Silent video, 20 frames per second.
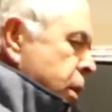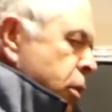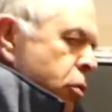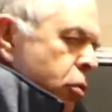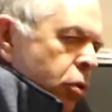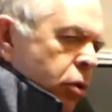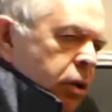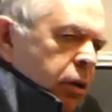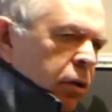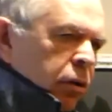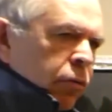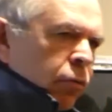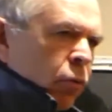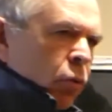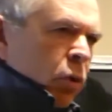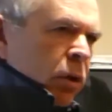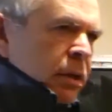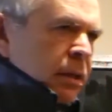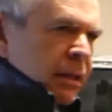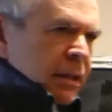internal
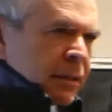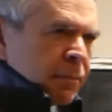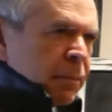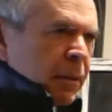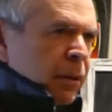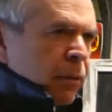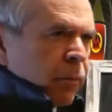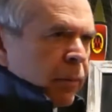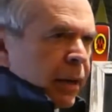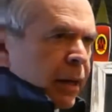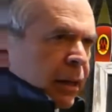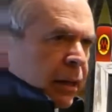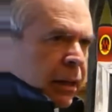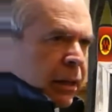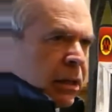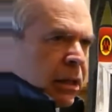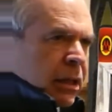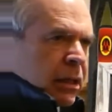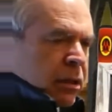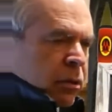forces between,
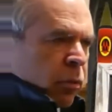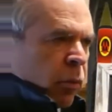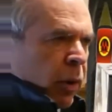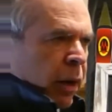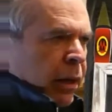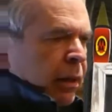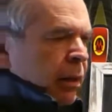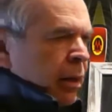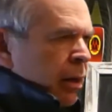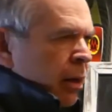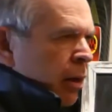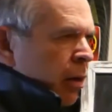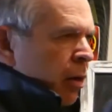it's just one,